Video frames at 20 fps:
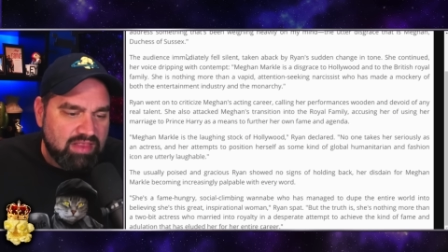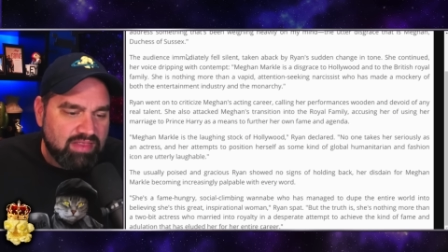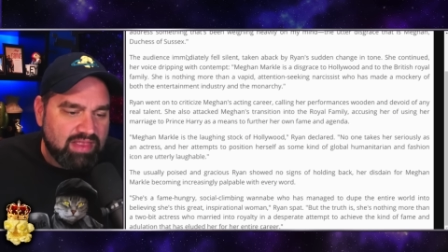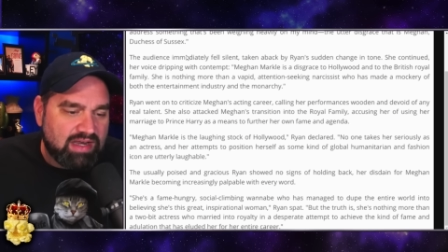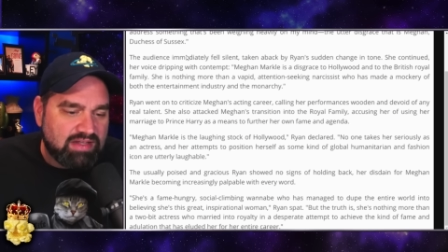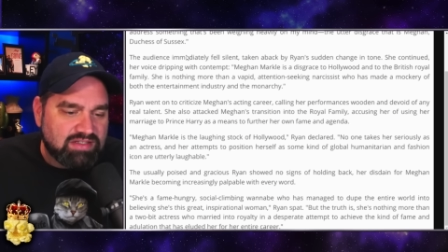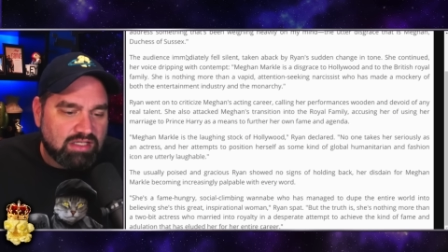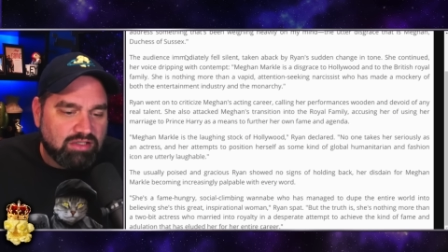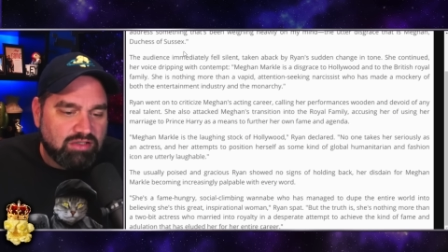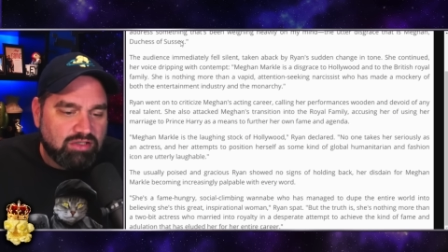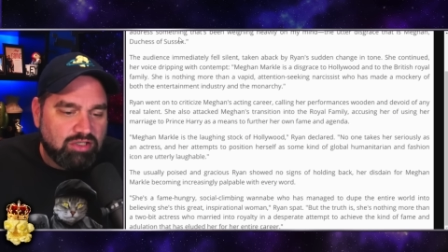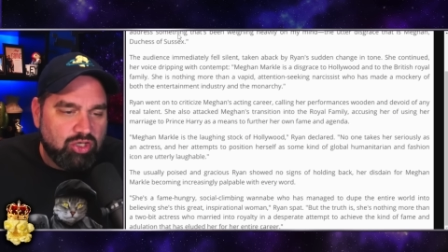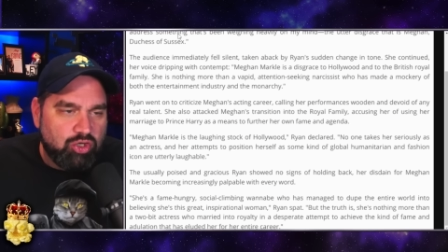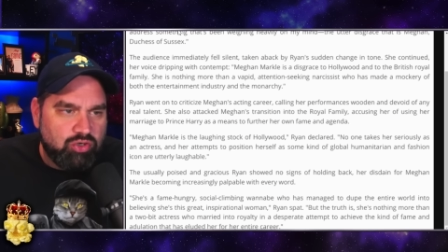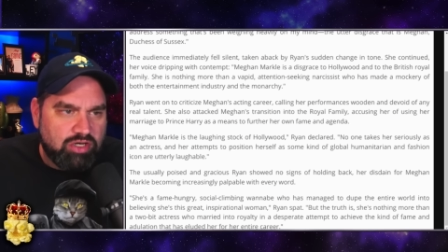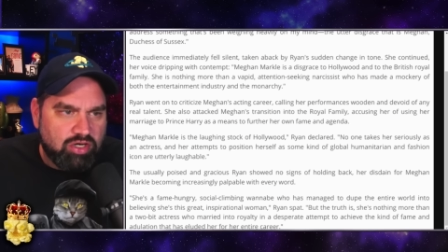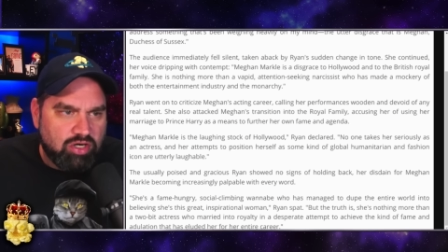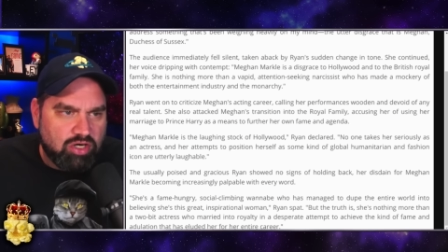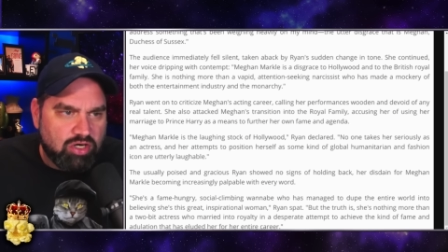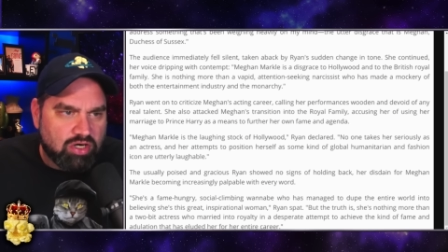that has
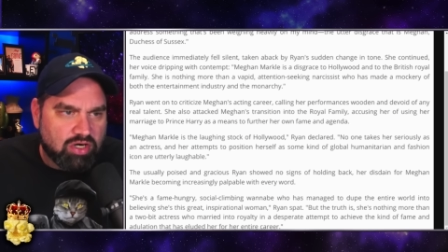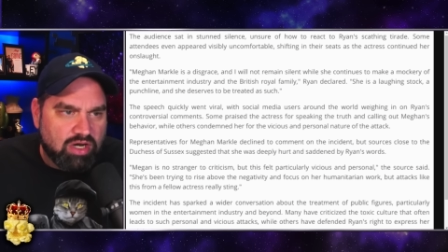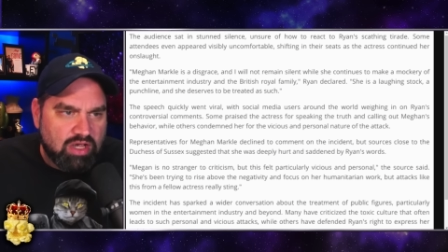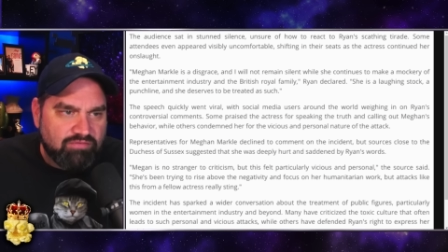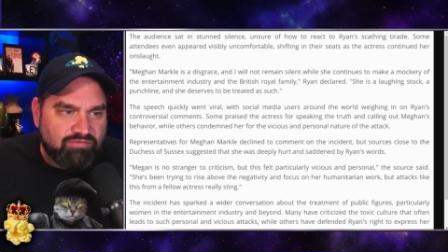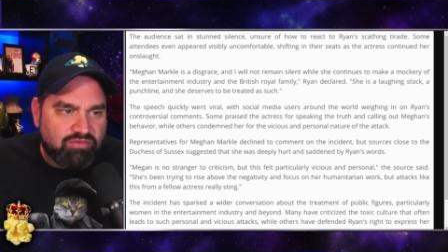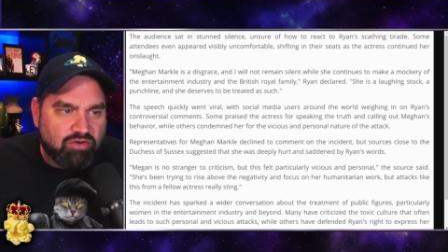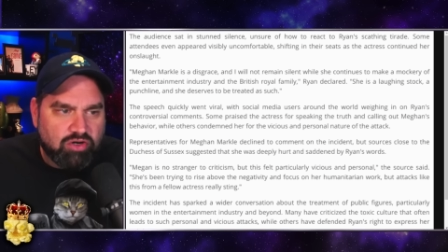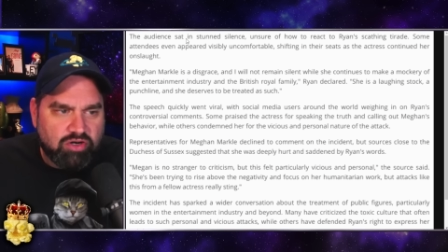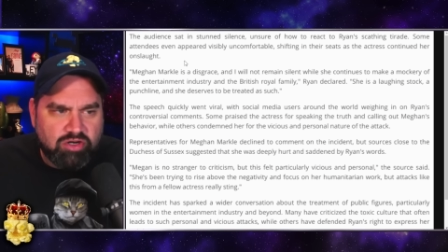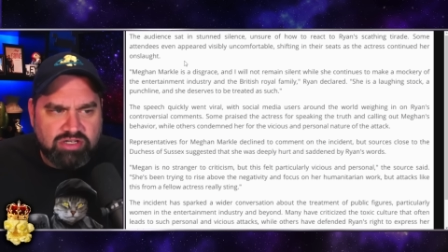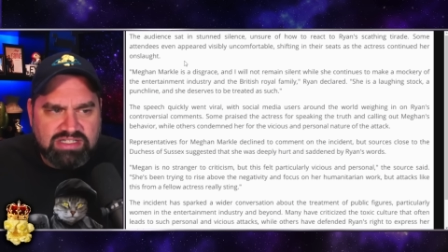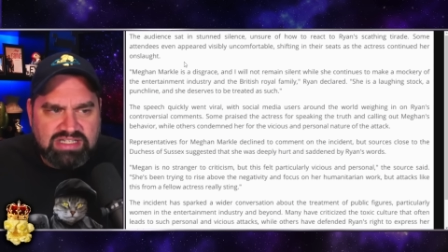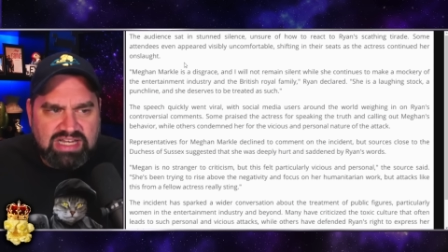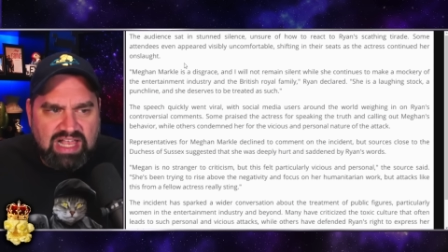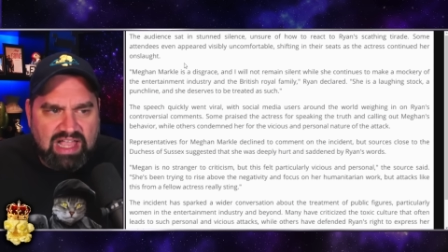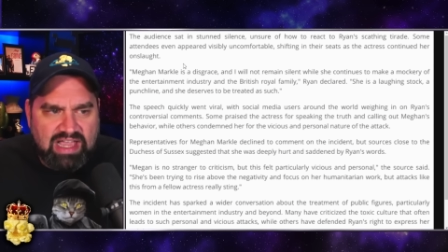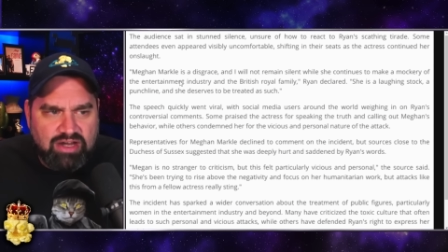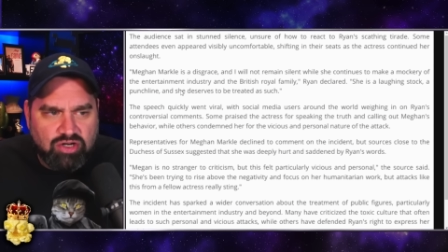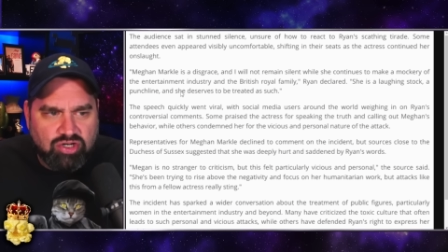eluded her for her
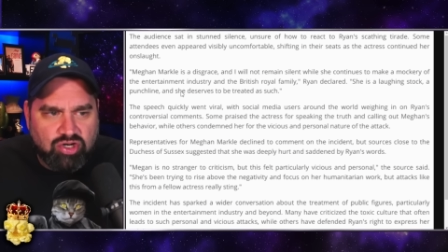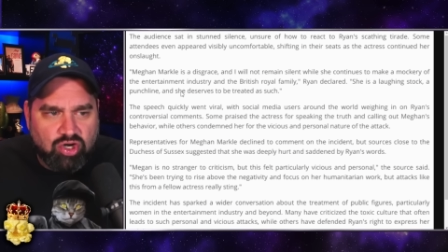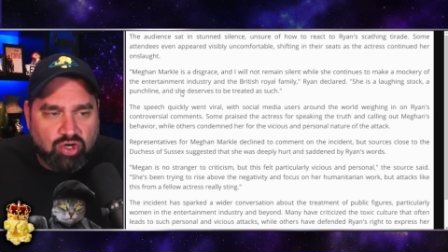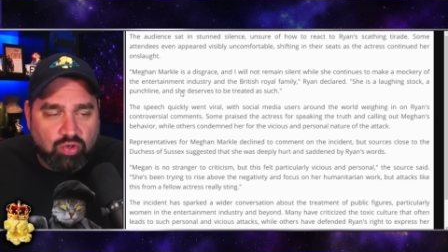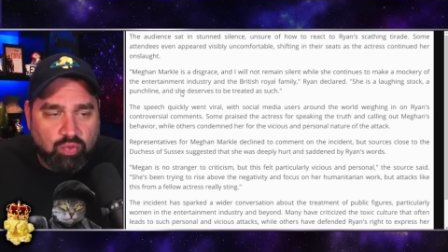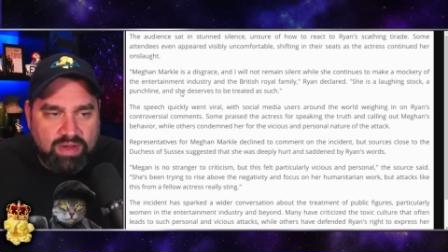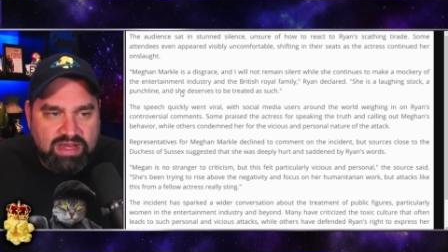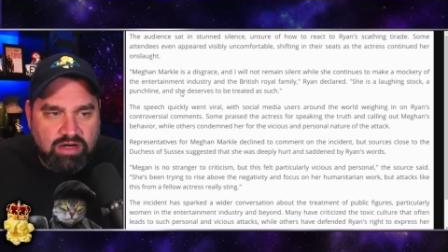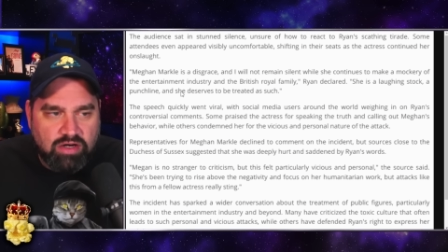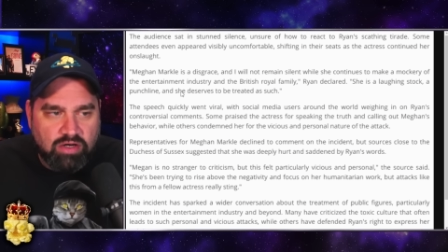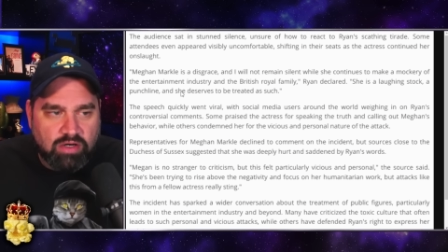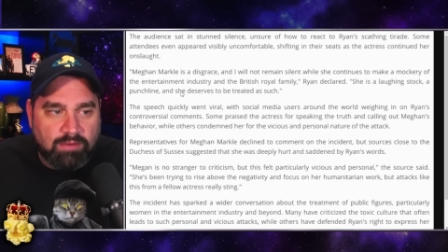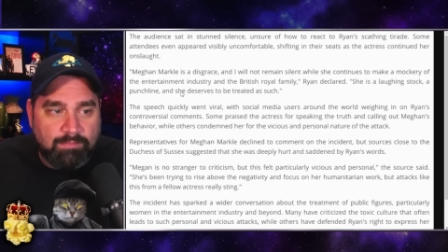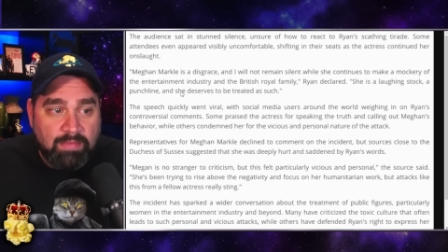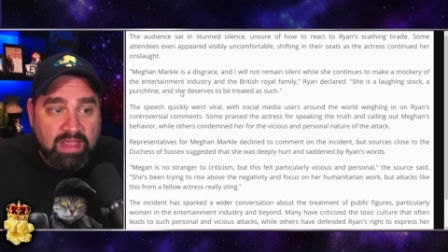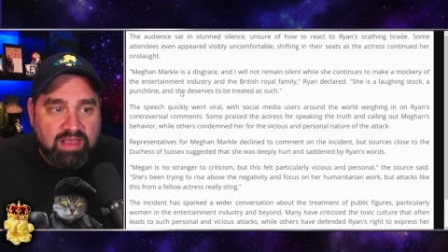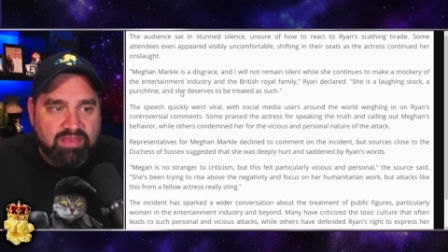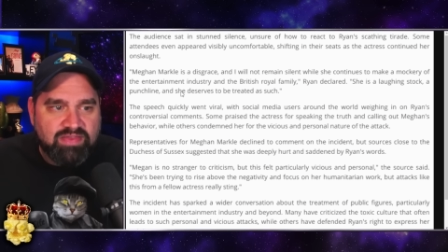entire career.